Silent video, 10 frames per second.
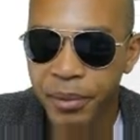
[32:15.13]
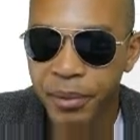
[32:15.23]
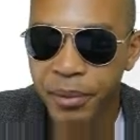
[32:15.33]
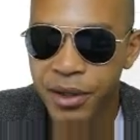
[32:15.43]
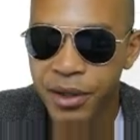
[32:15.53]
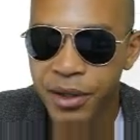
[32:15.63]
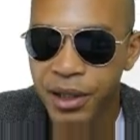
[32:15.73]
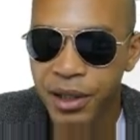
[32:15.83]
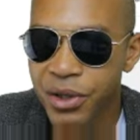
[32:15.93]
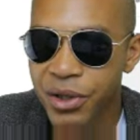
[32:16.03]
is medium.
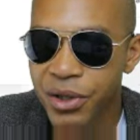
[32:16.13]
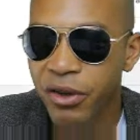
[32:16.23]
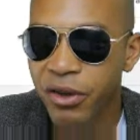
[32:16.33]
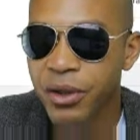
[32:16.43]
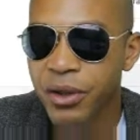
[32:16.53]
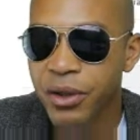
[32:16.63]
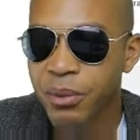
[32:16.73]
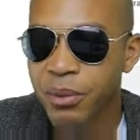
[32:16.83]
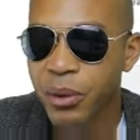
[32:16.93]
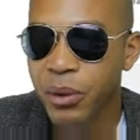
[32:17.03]

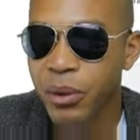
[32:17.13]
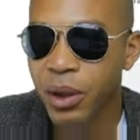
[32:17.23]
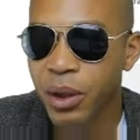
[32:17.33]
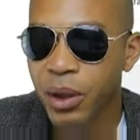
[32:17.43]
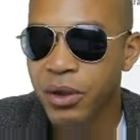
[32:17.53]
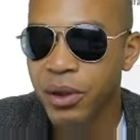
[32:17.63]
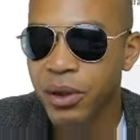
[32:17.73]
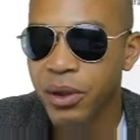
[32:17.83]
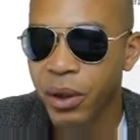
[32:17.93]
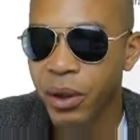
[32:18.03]
The bid is, you
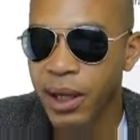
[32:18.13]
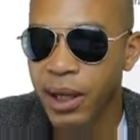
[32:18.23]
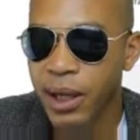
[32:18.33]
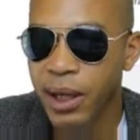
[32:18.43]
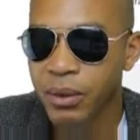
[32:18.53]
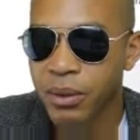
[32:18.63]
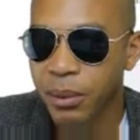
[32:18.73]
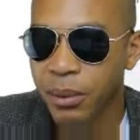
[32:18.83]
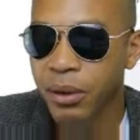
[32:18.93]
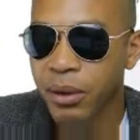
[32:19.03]
know, it's
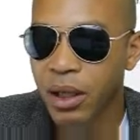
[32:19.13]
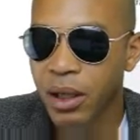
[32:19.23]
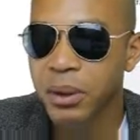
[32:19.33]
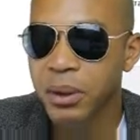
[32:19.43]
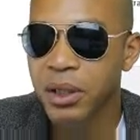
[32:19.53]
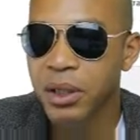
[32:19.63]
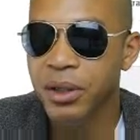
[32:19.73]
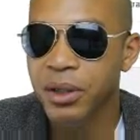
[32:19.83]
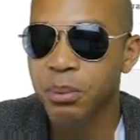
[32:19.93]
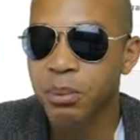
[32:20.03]
$8.06 for
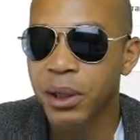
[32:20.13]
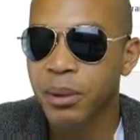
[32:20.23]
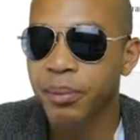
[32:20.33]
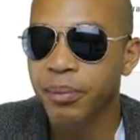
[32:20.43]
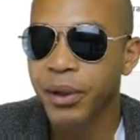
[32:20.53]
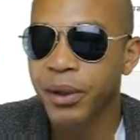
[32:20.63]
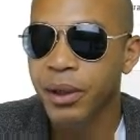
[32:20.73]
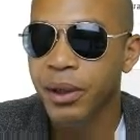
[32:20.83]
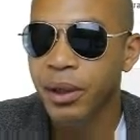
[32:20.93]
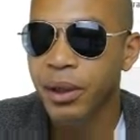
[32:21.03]
AdWords.
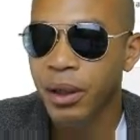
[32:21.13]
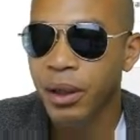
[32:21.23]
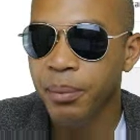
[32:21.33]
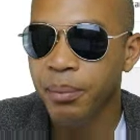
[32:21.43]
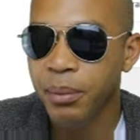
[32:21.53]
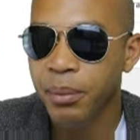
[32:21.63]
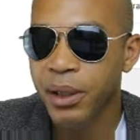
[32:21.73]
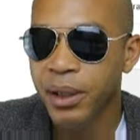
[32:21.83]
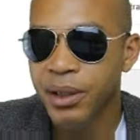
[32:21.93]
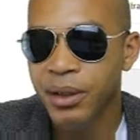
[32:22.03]
You know, it's
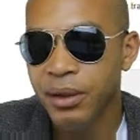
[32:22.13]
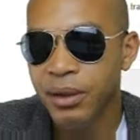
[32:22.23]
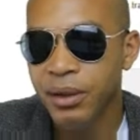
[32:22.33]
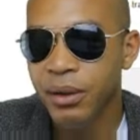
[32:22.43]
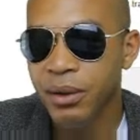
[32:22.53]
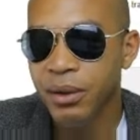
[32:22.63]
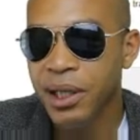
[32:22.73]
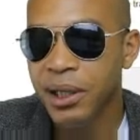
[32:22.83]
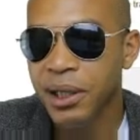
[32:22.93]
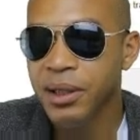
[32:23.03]

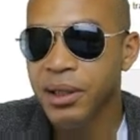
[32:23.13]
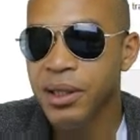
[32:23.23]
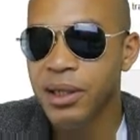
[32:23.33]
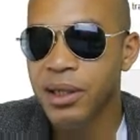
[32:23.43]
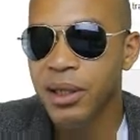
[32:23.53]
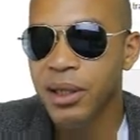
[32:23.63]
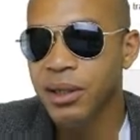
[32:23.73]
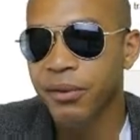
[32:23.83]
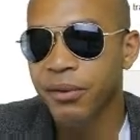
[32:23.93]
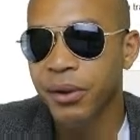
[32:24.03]
this is my
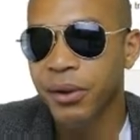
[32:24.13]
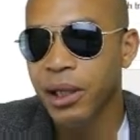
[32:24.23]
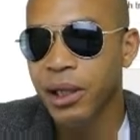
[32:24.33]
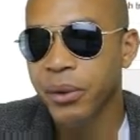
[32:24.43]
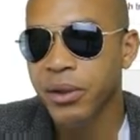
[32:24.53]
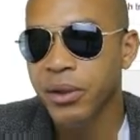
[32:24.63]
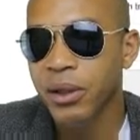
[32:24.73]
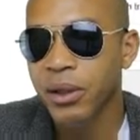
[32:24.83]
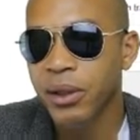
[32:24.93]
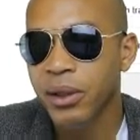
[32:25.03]
personal opinion,
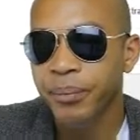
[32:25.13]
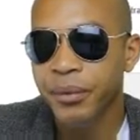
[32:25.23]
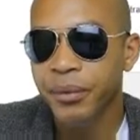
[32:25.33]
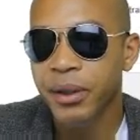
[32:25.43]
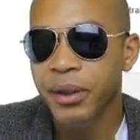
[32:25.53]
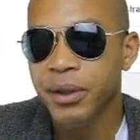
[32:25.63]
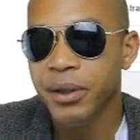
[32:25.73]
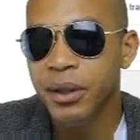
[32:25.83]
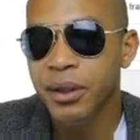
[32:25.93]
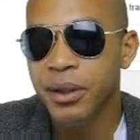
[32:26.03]
it's okay, but it's a
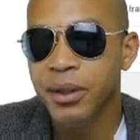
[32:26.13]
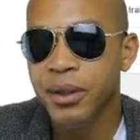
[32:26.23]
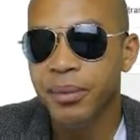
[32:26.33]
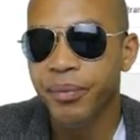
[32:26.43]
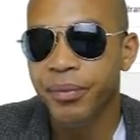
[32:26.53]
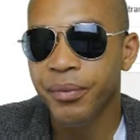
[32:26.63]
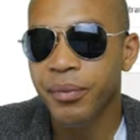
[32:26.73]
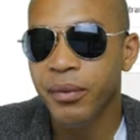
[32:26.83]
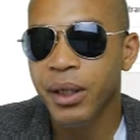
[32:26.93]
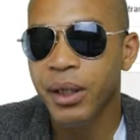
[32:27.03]
little bit high.
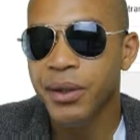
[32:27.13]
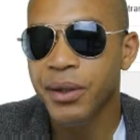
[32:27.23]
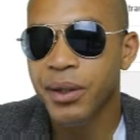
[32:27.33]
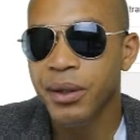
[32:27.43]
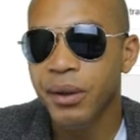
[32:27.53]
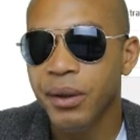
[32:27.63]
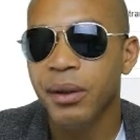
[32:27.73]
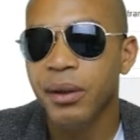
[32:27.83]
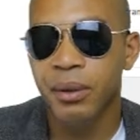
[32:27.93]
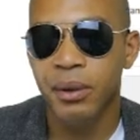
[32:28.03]
But
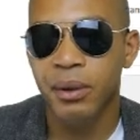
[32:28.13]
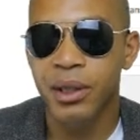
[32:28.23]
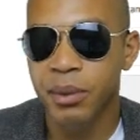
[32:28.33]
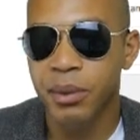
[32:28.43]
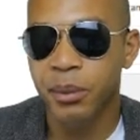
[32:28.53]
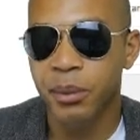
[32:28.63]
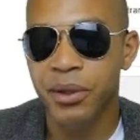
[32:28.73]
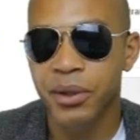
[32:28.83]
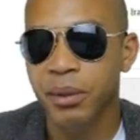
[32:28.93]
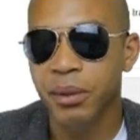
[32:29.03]
SEO
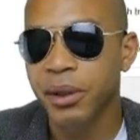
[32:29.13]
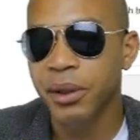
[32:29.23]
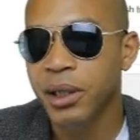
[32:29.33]
wise,